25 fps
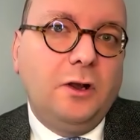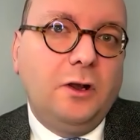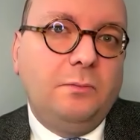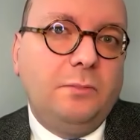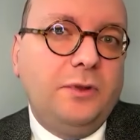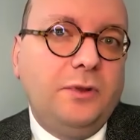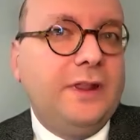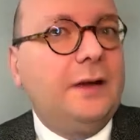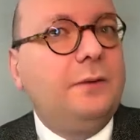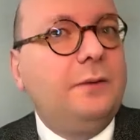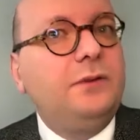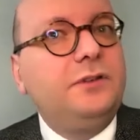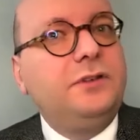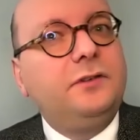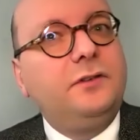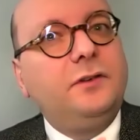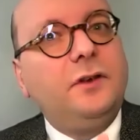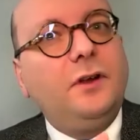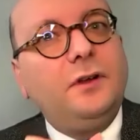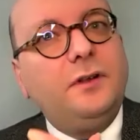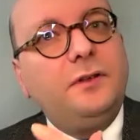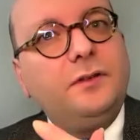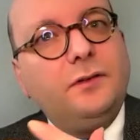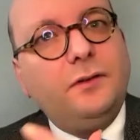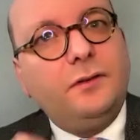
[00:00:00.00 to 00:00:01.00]
but that was
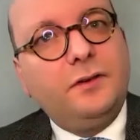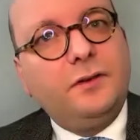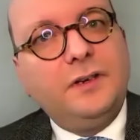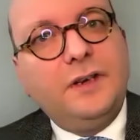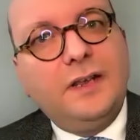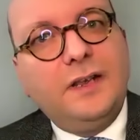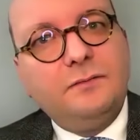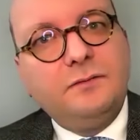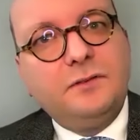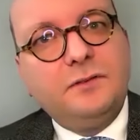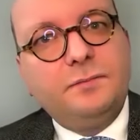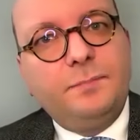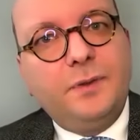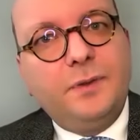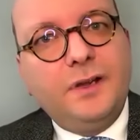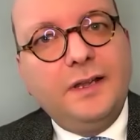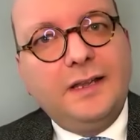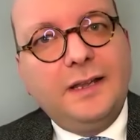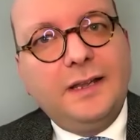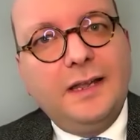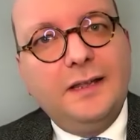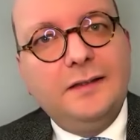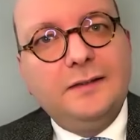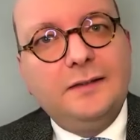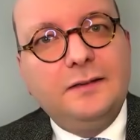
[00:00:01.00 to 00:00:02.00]
not, not announced by
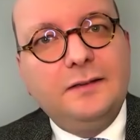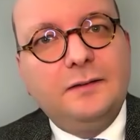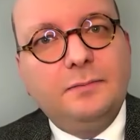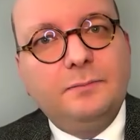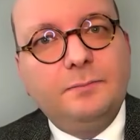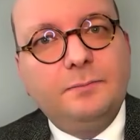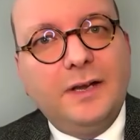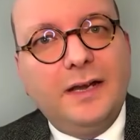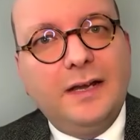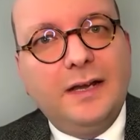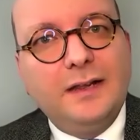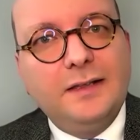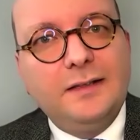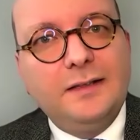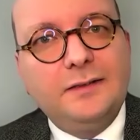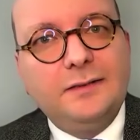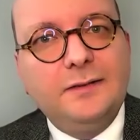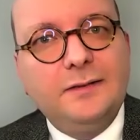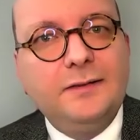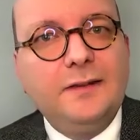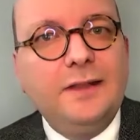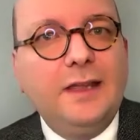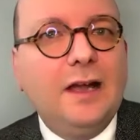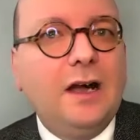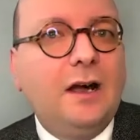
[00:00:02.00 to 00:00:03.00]
Kensington Palace,
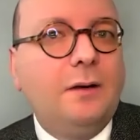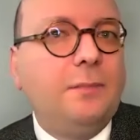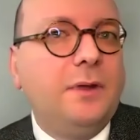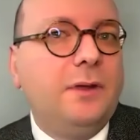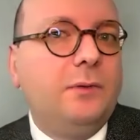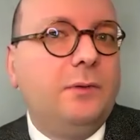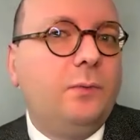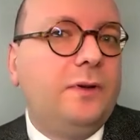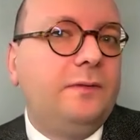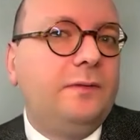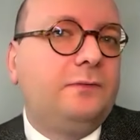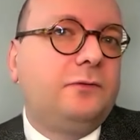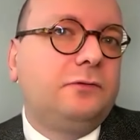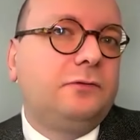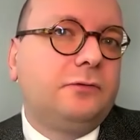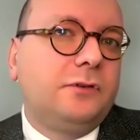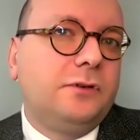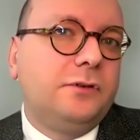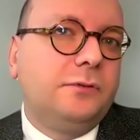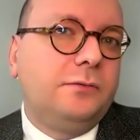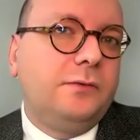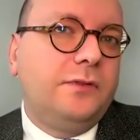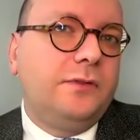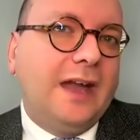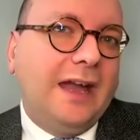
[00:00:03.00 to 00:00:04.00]
and the army
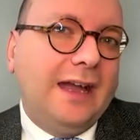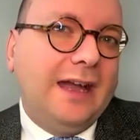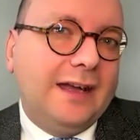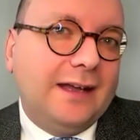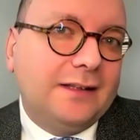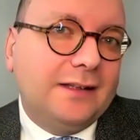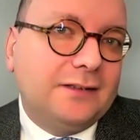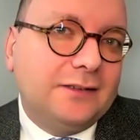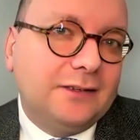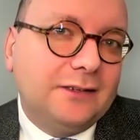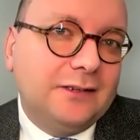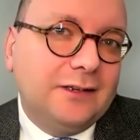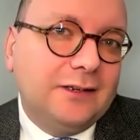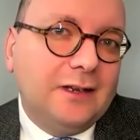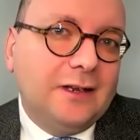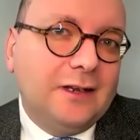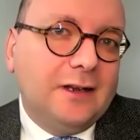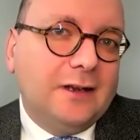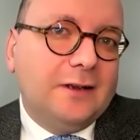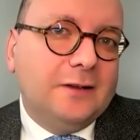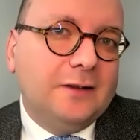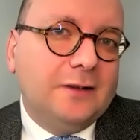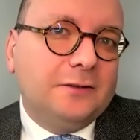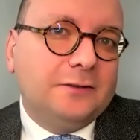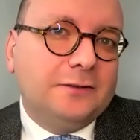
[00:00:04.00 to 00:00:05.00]
withdrew that.
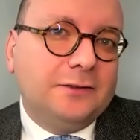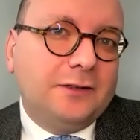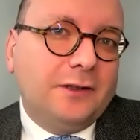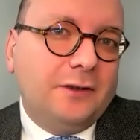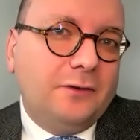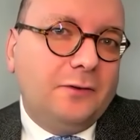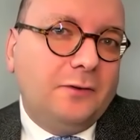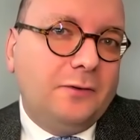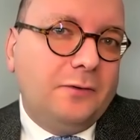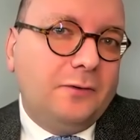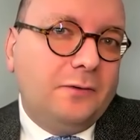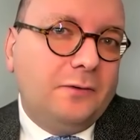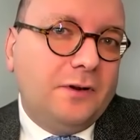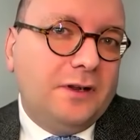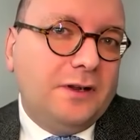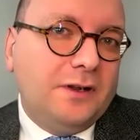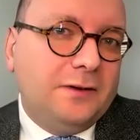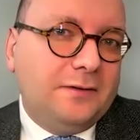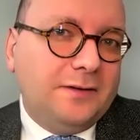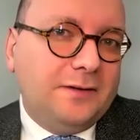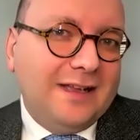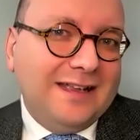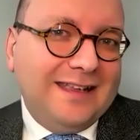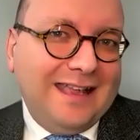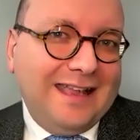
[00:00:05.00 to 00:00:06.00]
So, you
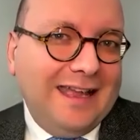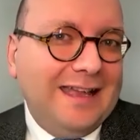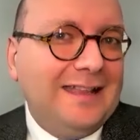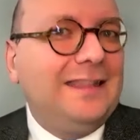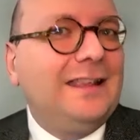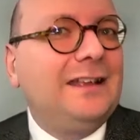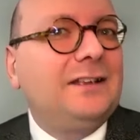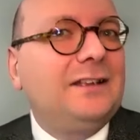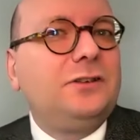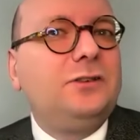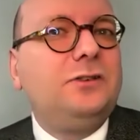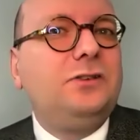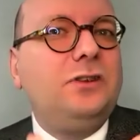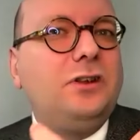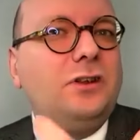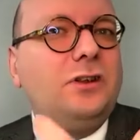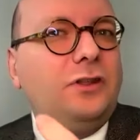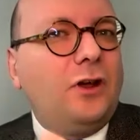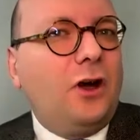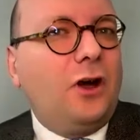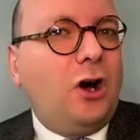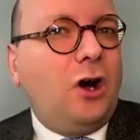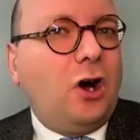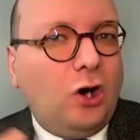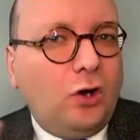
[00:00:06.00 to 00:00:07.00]
know, again, that's
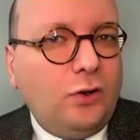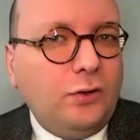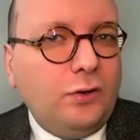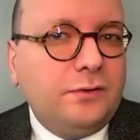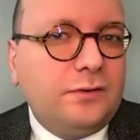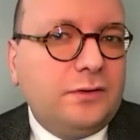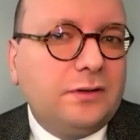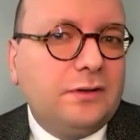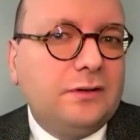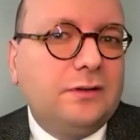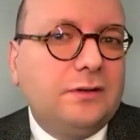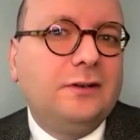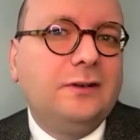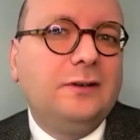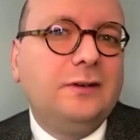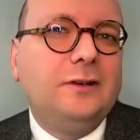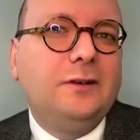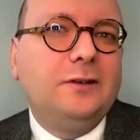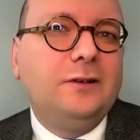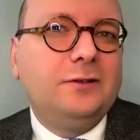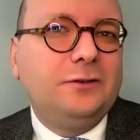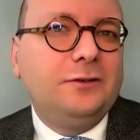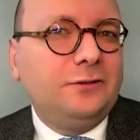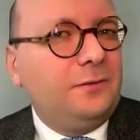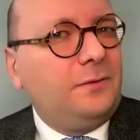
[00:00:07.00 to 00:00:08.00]
another odd
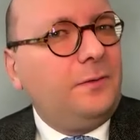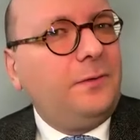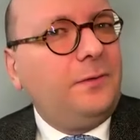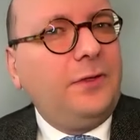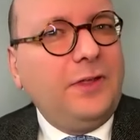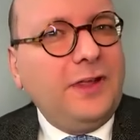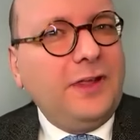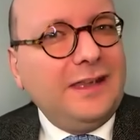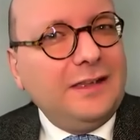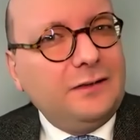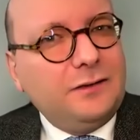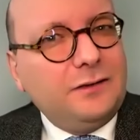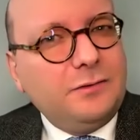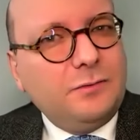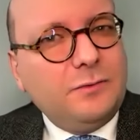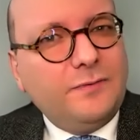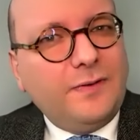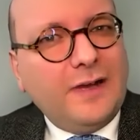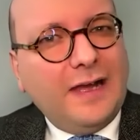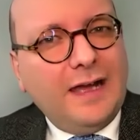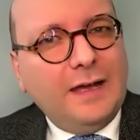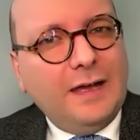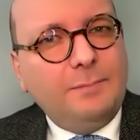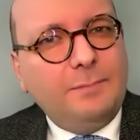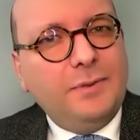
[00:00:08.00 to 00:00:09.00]
sort of thing to have
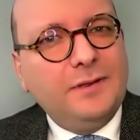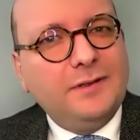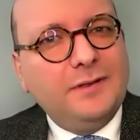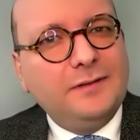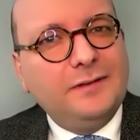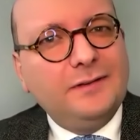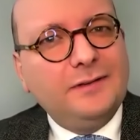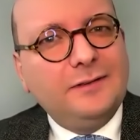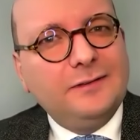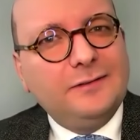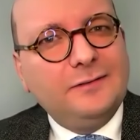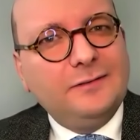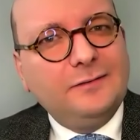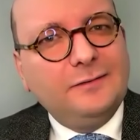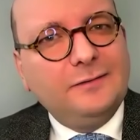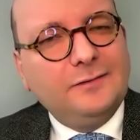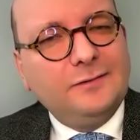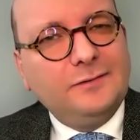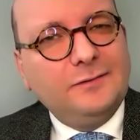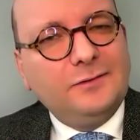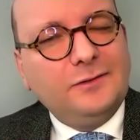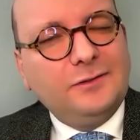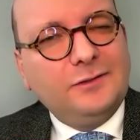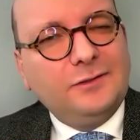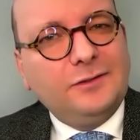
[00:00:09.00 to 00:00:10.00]
happened. And,
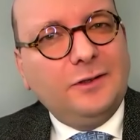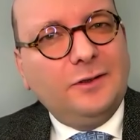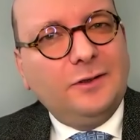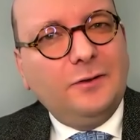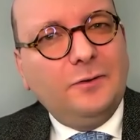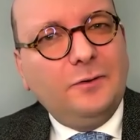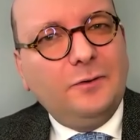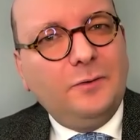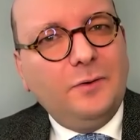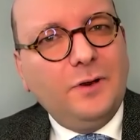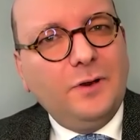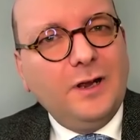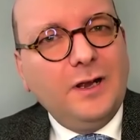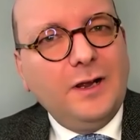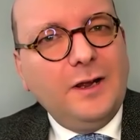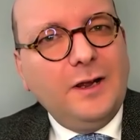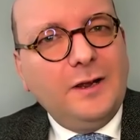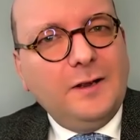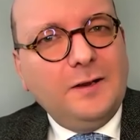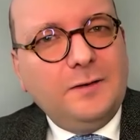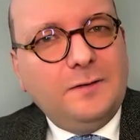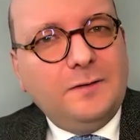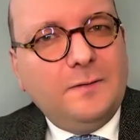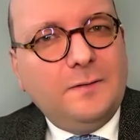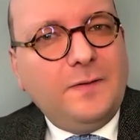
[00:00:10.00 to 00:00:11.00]
and so,
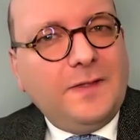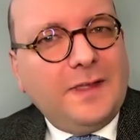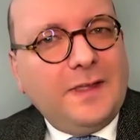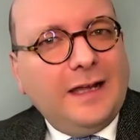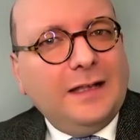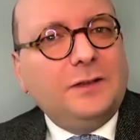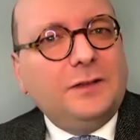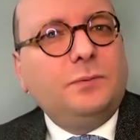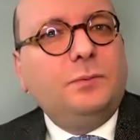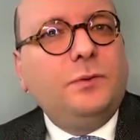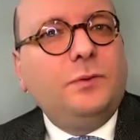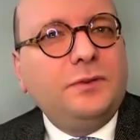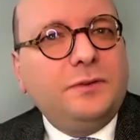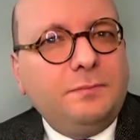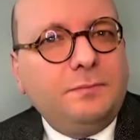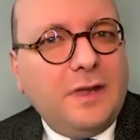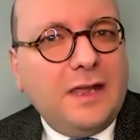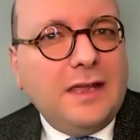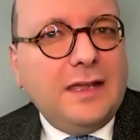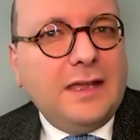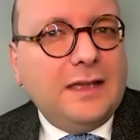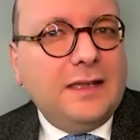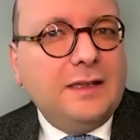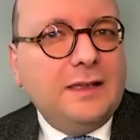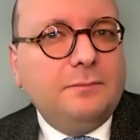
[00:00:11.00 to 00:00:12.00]
you know, that's what's
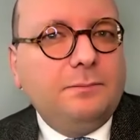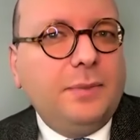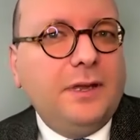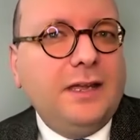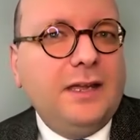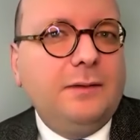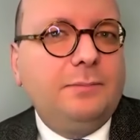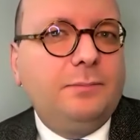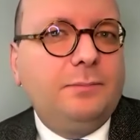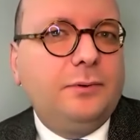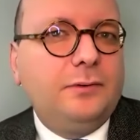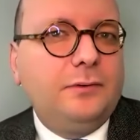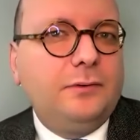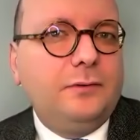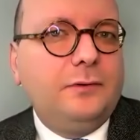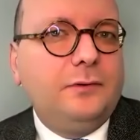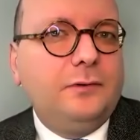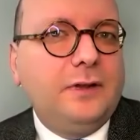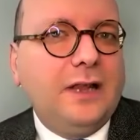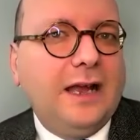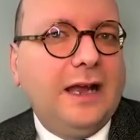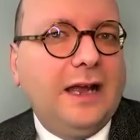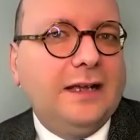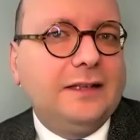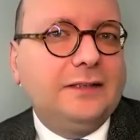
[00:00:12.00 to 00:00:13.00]
making
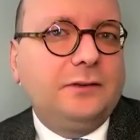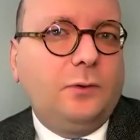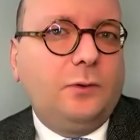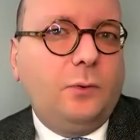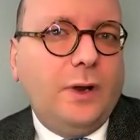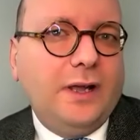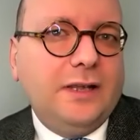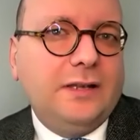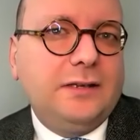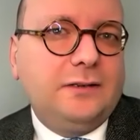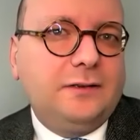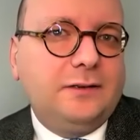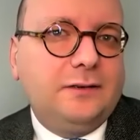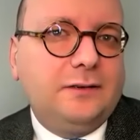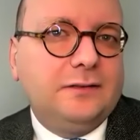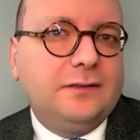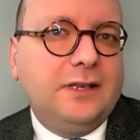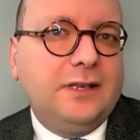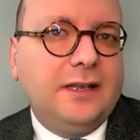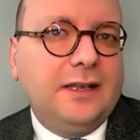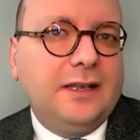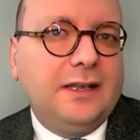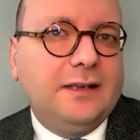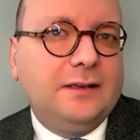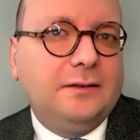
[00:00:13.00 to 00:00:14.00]
people ask questions
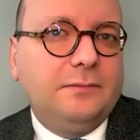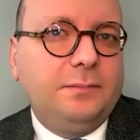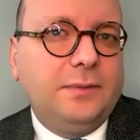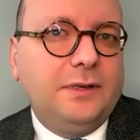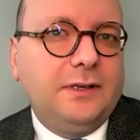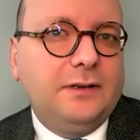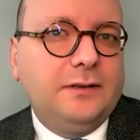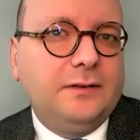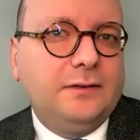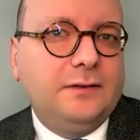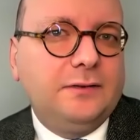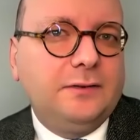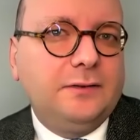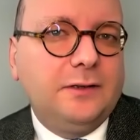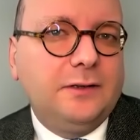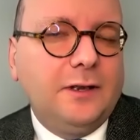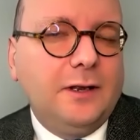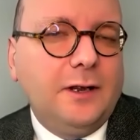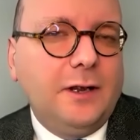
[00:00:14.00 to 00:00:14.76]
here because